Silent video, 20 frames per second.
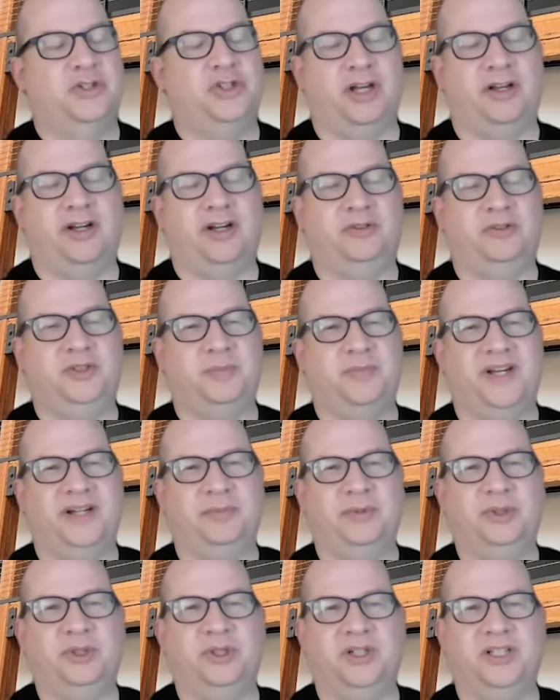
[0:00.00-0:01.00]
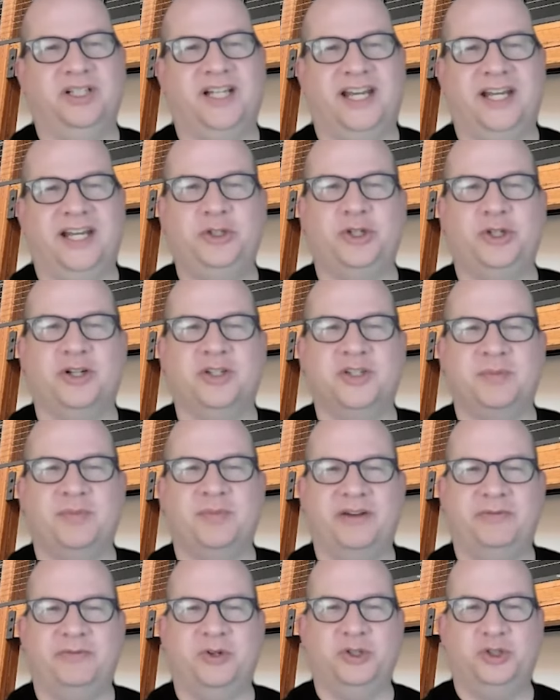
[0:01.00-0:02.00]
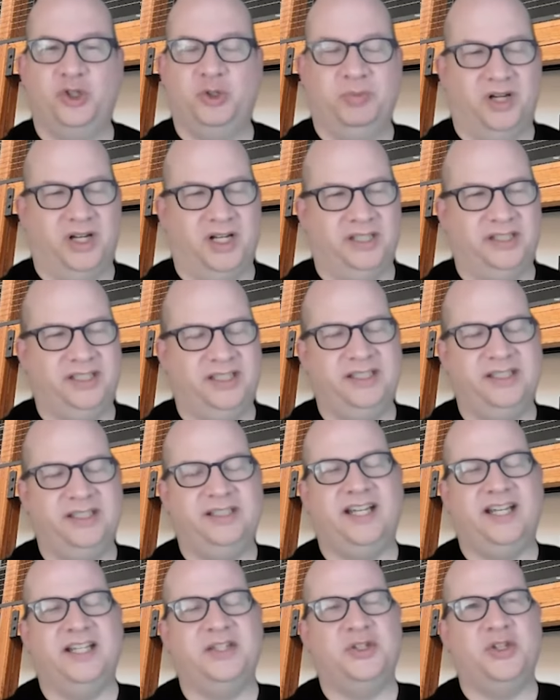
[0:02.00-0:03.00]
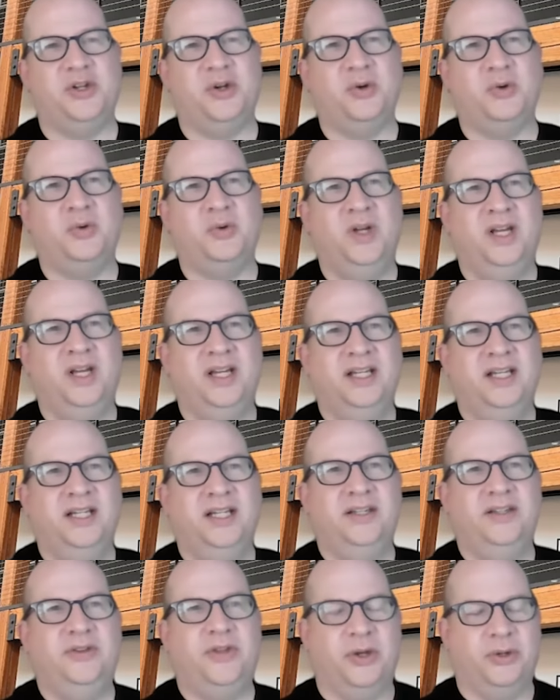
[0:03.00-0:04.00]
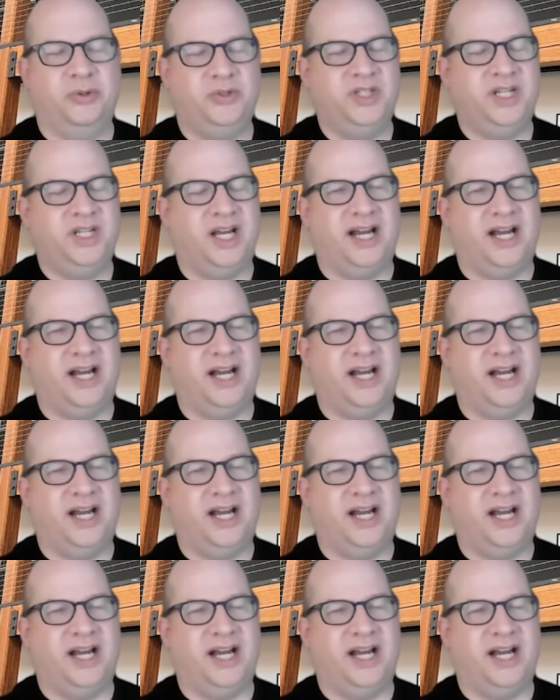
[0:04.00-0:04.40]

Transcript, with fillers: Shout out to Mike McClure and Hank Schurz, my first two bosses. And so those